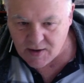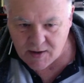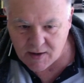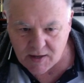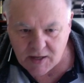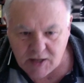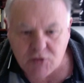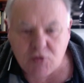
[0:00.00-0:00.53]

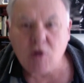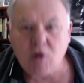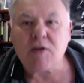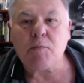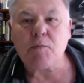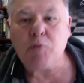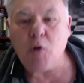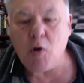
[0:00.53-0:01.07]
He took
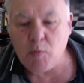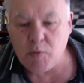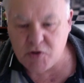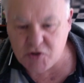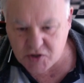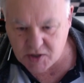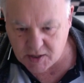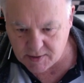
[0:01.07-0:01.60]
the pawn with
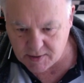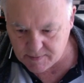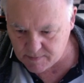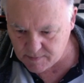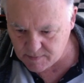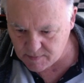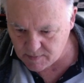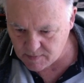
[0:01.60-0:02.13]
check.
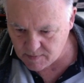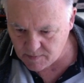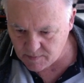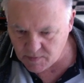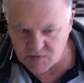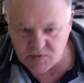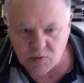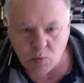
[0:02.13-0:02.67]

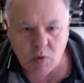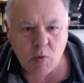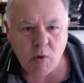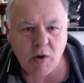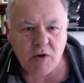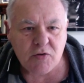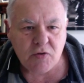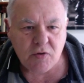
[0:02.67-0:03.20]
So what do
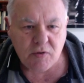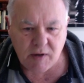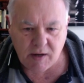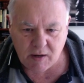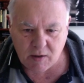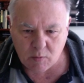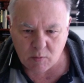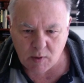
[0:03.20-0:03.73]
I do
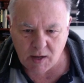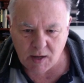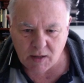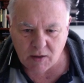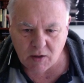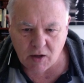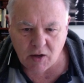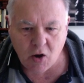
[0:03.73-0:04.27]
now?
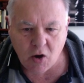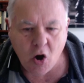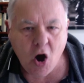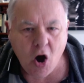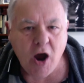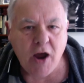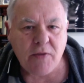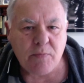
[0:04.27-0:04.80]
Well, I
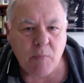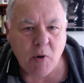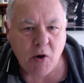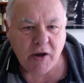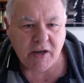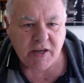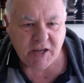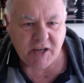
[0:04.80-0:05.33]
hide
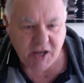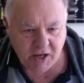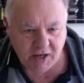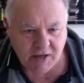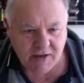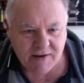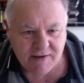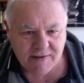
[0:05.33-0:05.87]
my
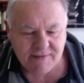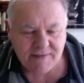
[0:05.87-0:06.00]
king.